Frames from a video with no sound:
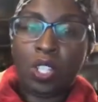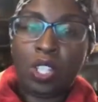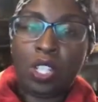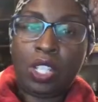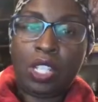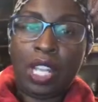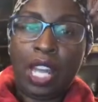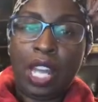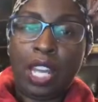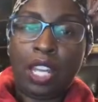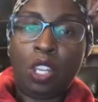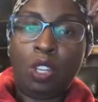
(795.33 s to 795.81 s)

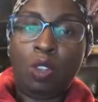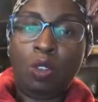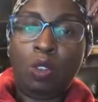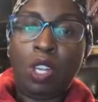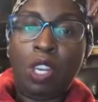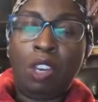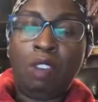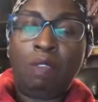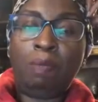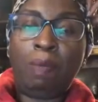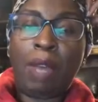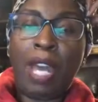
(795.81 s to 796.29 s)
just like you
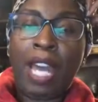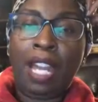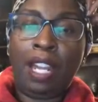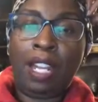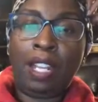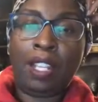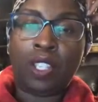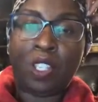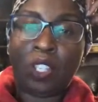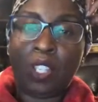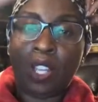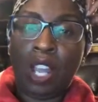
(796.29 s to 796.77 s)
give
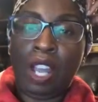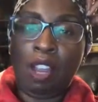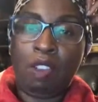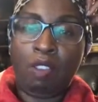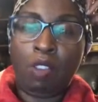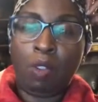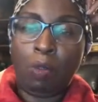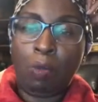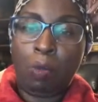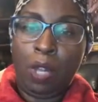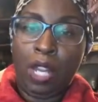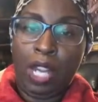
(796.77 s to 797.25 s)
balance to
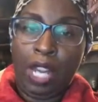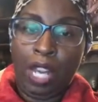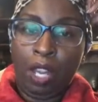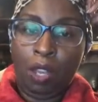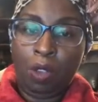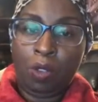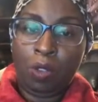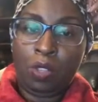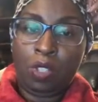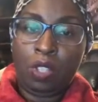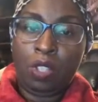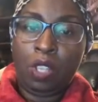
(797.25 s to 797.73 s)
everyone
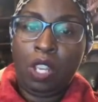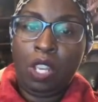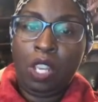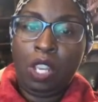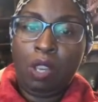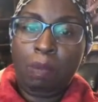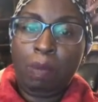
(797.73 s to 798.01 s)
else.